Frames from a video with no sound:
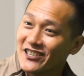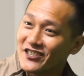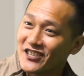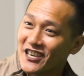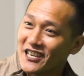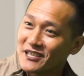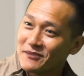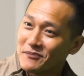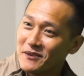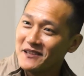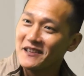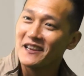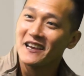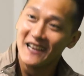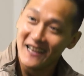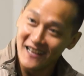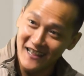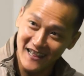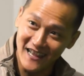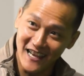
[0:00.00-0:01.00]
and gentlemen,
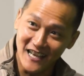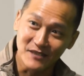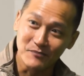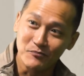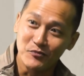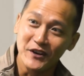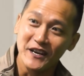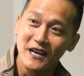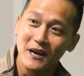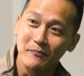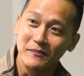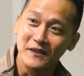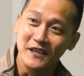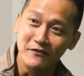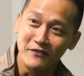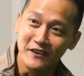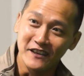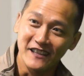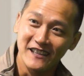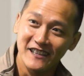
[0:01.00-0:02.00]
let's bring up
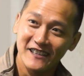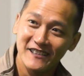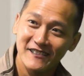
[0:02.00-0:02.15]
David.